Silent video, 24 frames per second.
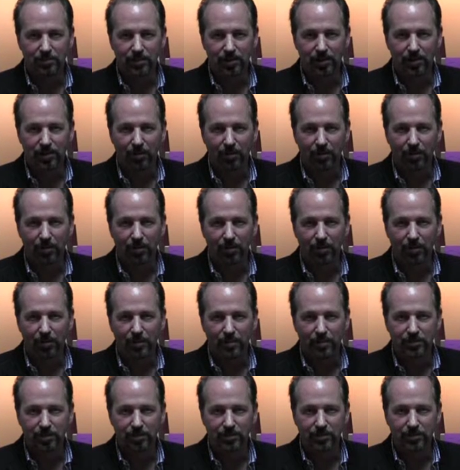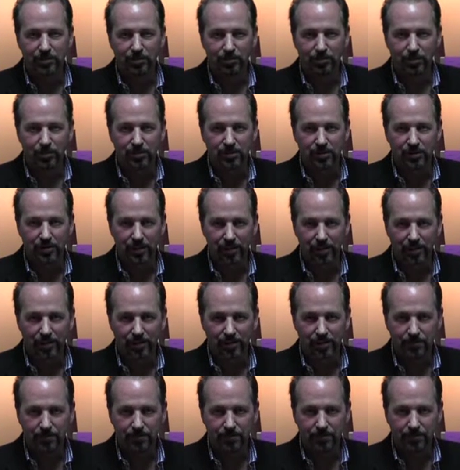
milk, although there is always an origin there.